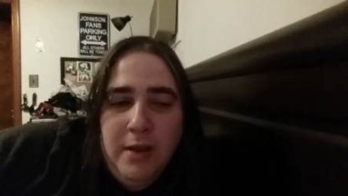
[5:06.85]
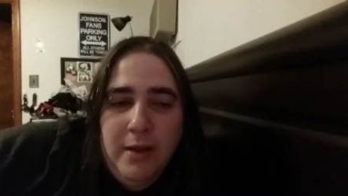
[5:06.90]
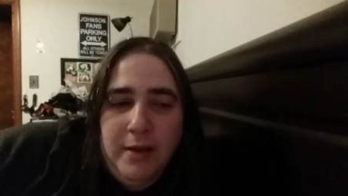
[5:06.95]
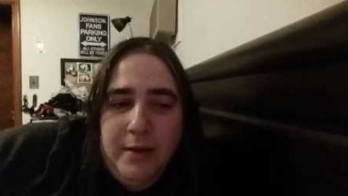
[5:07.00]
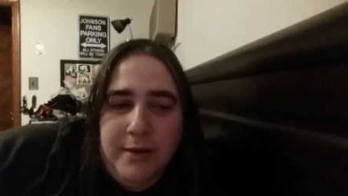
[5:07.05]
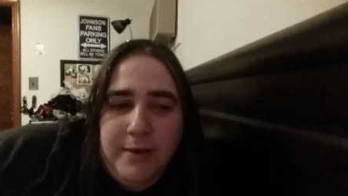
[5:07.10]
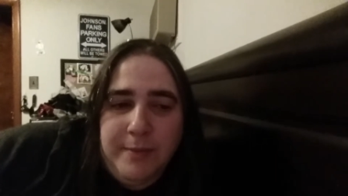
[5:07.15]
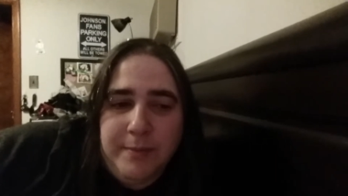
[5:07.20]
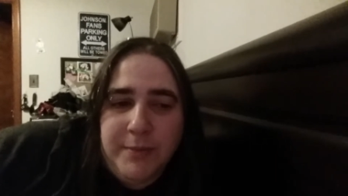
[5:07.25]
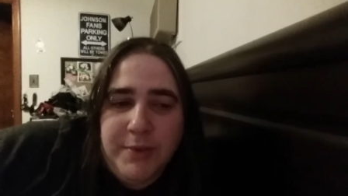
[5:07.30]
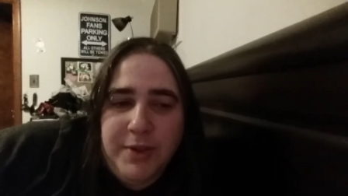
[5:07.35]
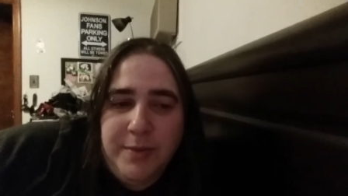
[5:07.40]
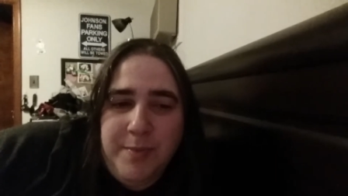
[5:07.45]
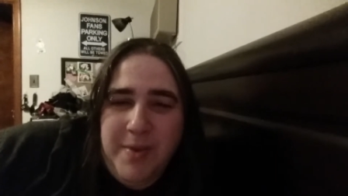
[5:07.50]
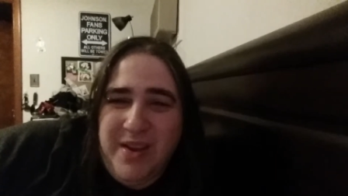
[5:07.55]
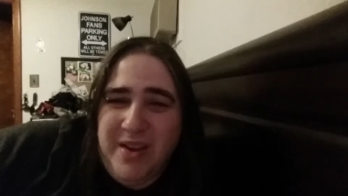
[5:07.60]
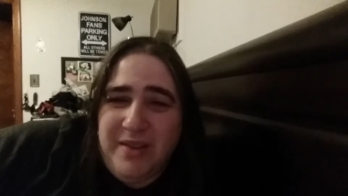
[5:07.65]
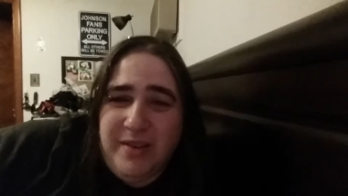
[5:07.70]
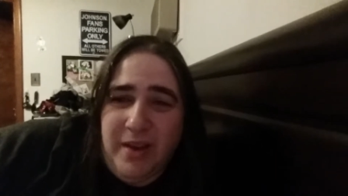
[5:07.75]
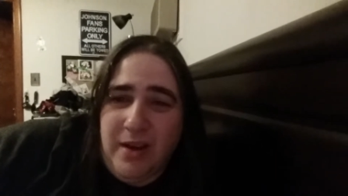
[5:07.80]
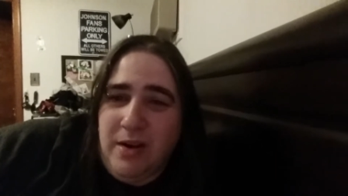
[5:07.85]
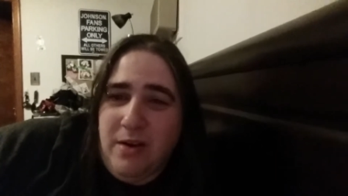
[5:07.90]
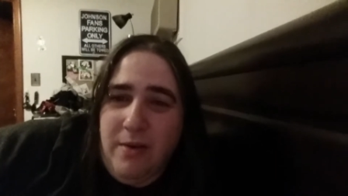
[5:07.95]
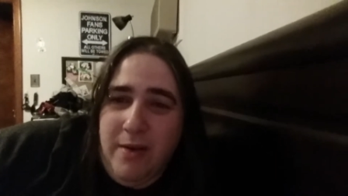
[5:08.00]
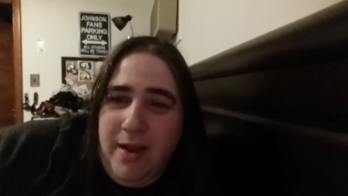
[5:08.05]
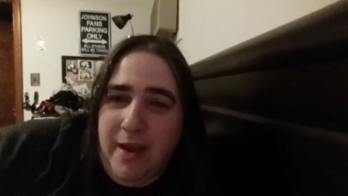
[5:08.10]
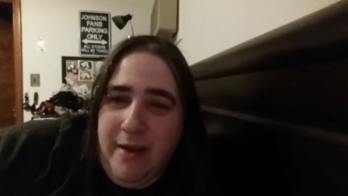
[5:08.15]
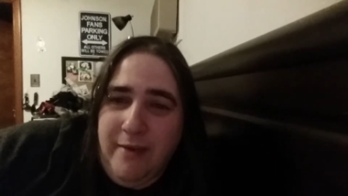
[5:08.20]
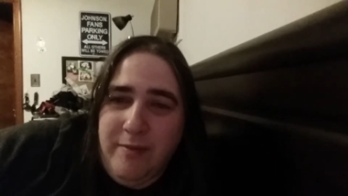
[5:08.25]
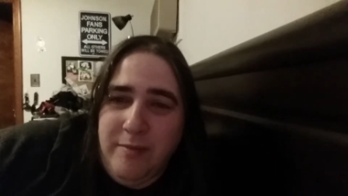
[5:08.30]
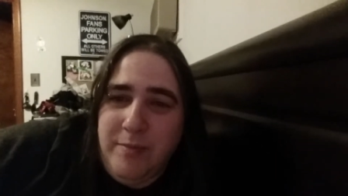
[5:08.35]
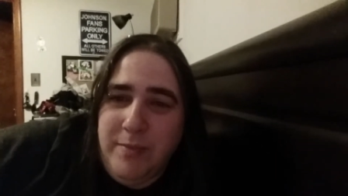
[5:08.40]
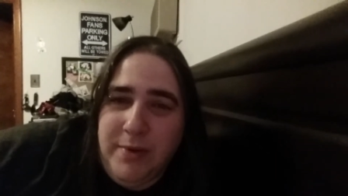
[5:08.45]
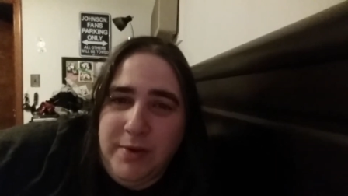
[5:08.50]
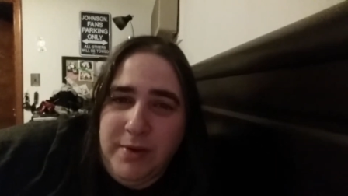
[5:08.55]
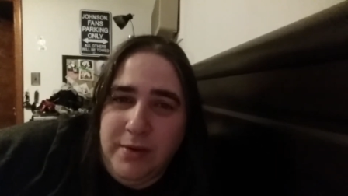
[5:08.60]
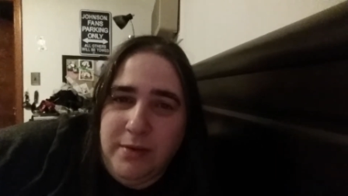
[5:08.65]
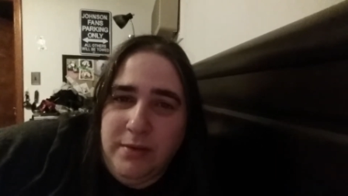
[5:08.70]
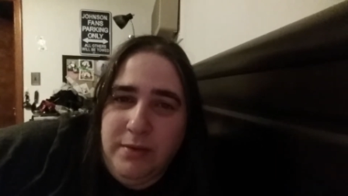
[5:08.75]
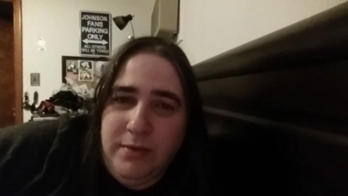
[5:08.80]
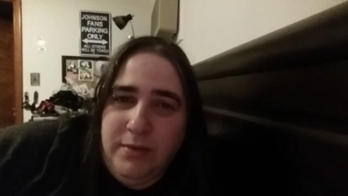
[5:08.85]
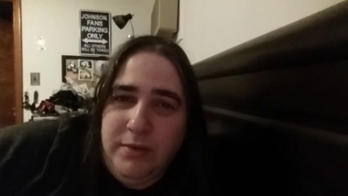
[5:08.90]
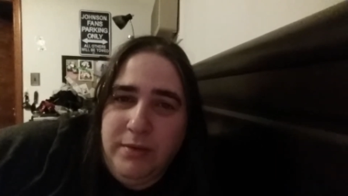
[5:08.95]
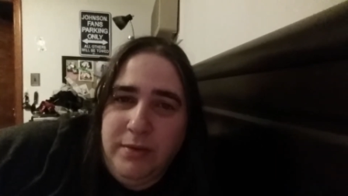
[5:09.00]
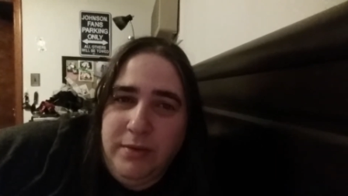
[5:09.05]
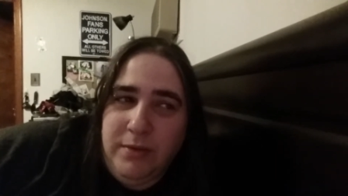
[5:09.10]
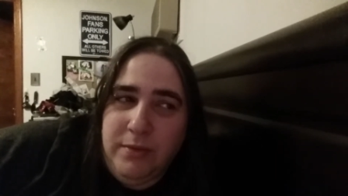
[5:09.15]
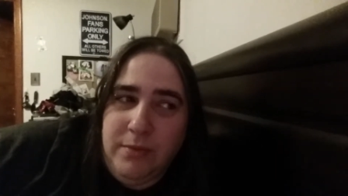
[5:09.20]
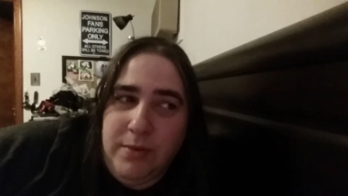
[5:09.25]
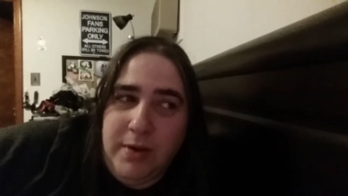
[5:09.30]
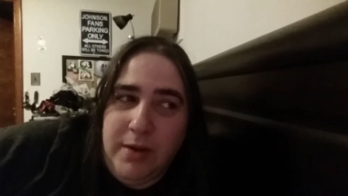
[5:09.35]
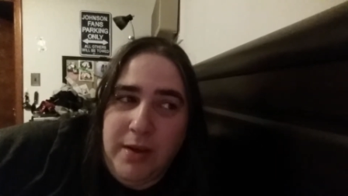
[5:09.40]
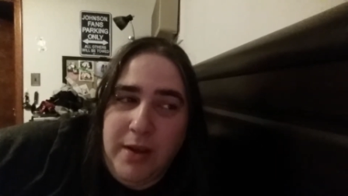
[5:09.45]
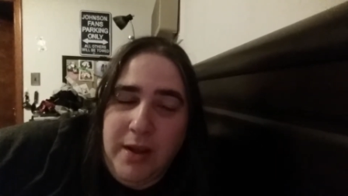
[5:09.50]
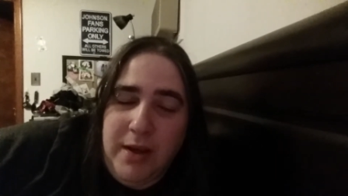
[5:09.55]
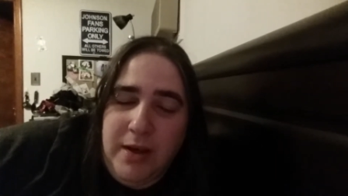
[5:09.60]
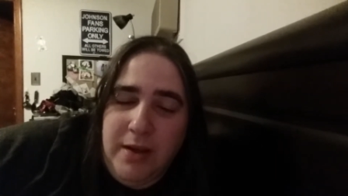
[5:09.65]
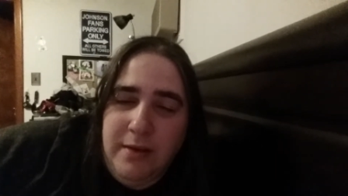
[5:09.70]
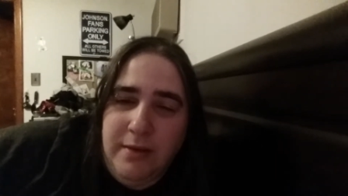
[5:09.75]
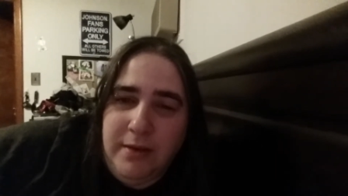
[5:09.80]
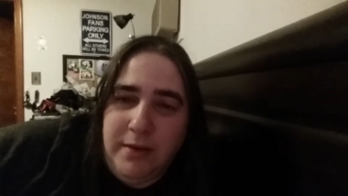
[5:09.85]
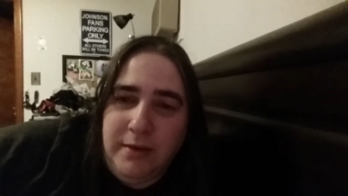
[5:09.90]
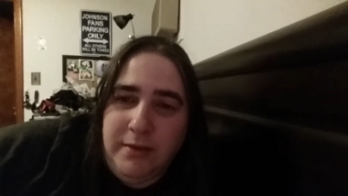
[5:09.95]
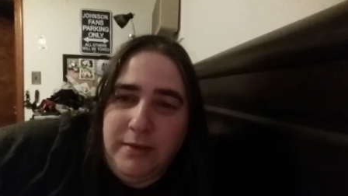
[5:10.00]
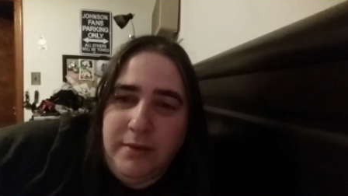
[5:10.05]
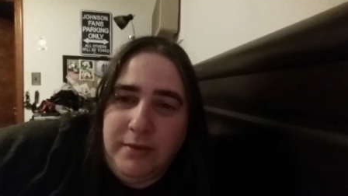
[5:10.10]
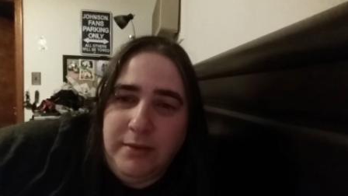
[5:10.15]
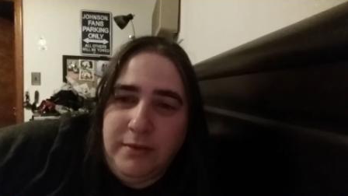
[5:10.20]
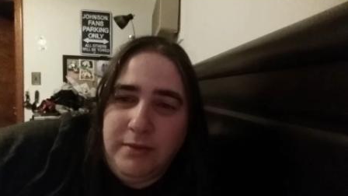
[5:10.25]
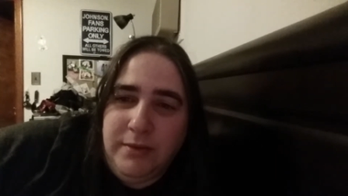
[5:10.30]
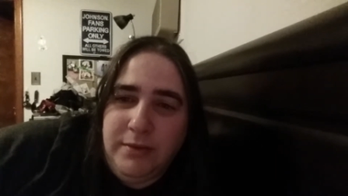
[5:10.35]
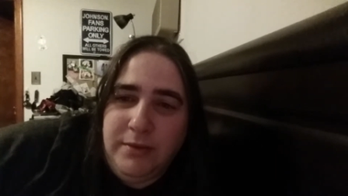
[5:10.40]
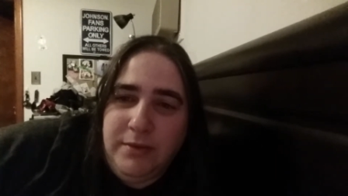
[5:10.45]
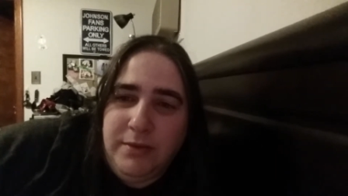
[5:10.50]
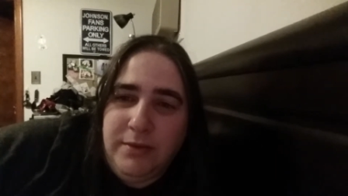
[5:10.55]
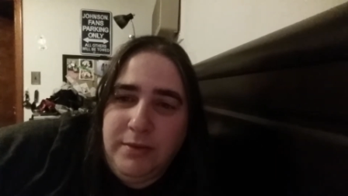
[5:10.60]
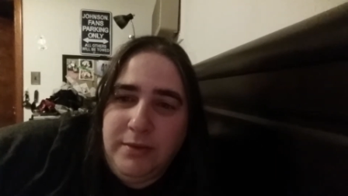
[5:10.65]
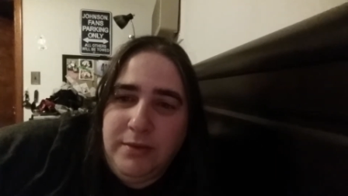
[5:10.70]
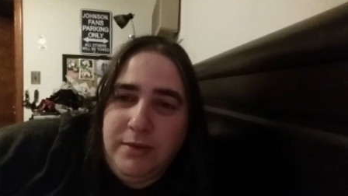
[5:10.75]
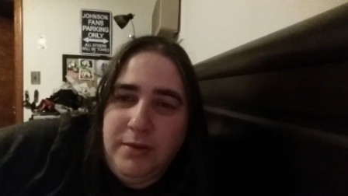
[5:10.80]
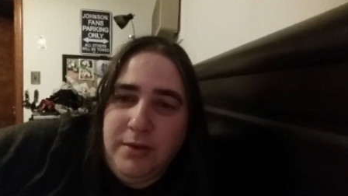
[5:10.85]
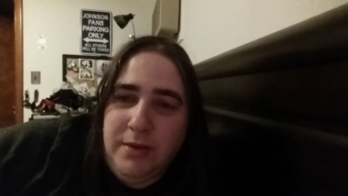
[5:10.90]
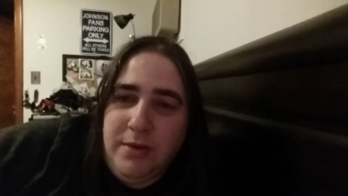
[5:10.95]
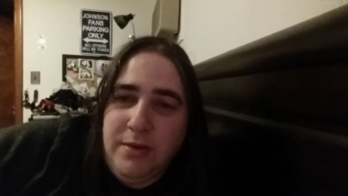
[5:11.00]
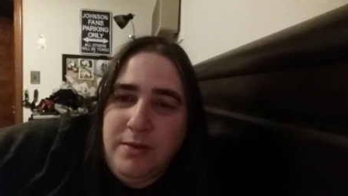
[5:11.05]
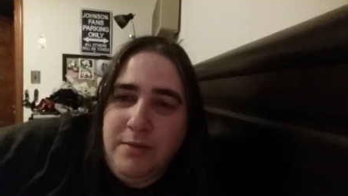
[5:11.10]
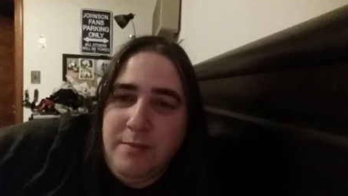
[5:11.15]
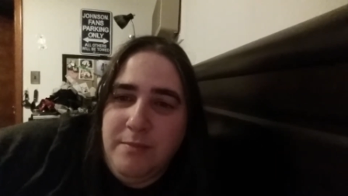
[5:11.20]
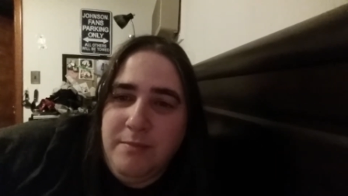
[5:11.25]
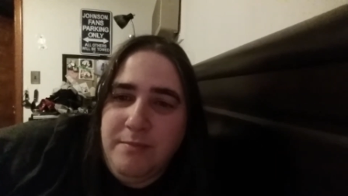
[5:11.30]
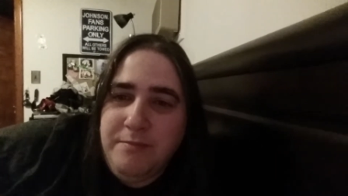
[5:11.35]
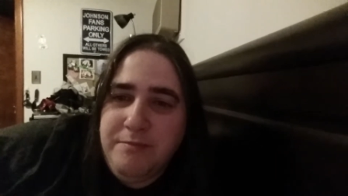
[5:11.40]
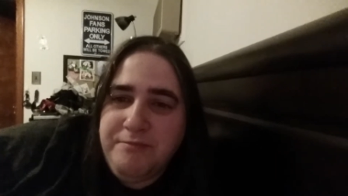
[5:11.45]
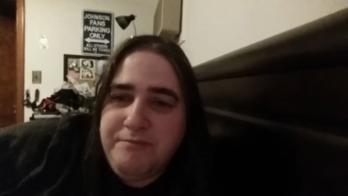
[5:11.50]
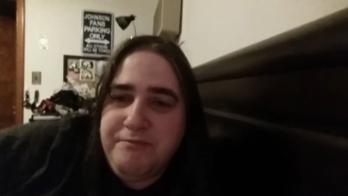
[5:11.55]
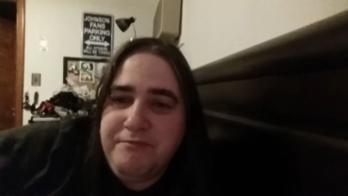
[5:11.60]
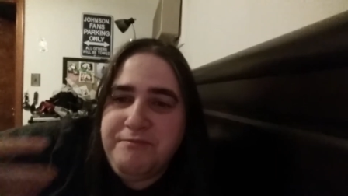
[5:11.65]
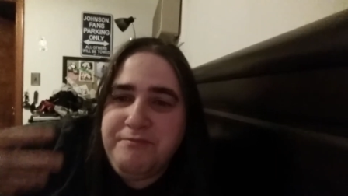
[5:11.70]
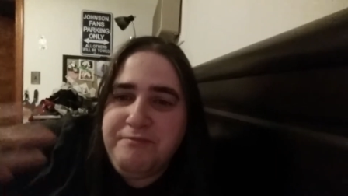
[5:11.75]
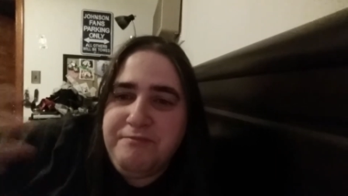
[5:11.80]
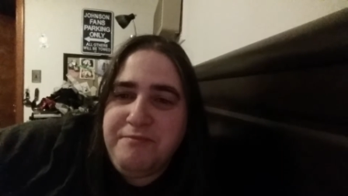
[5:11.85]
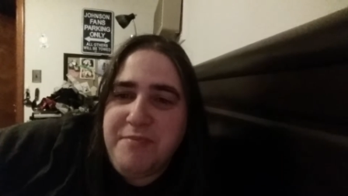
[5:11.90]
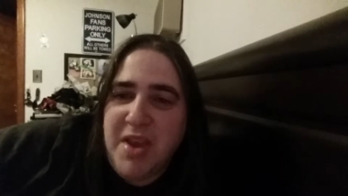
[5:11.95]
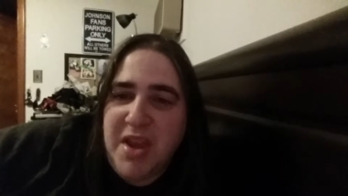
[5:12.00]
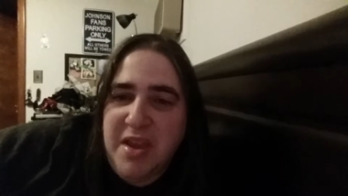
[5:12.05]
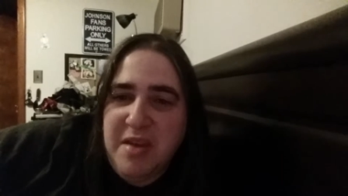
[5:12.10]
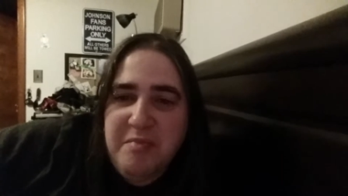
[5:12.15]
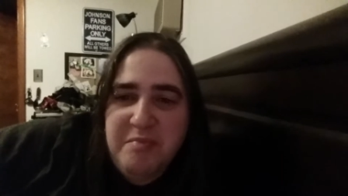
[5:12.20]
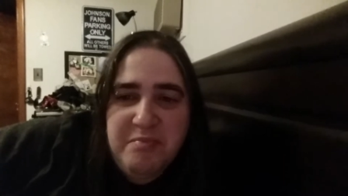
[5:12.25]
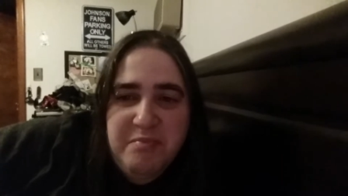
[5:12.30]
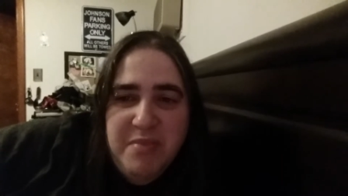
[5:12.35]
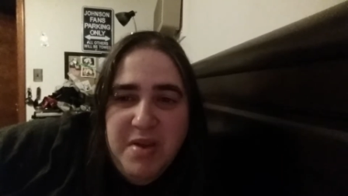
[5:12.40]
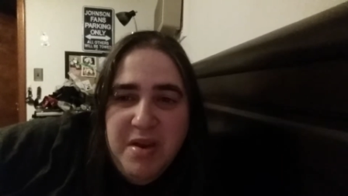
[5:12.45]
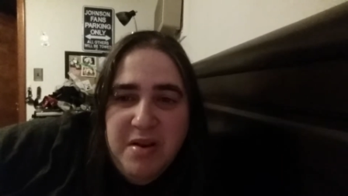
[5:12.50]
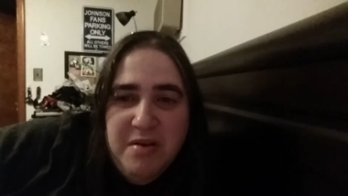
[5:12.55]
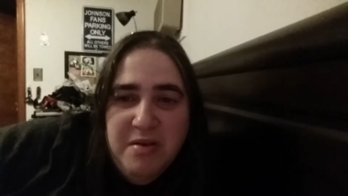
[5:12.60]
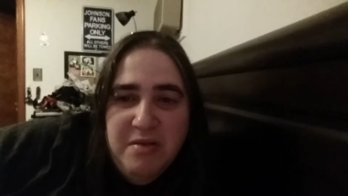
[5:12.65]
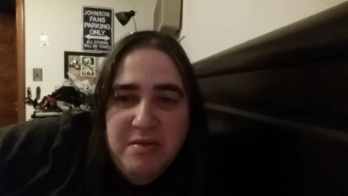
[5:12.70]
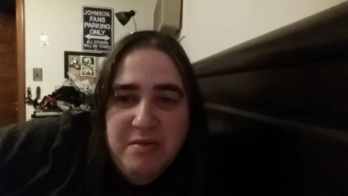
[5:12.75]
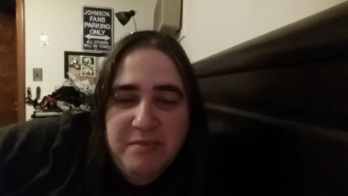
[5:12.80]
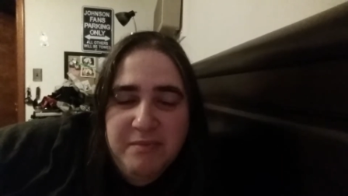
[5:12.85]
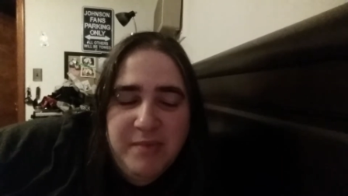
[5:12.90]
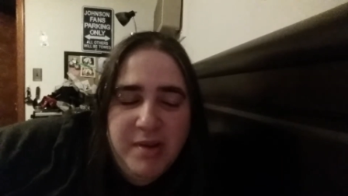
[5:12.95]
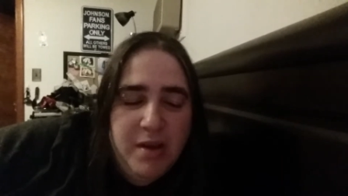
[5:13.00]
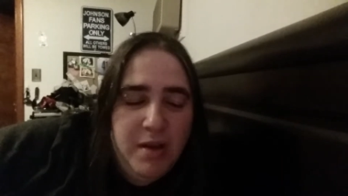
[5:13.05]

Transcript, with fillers: um, just because I know I haven't been doing anything to to make it better.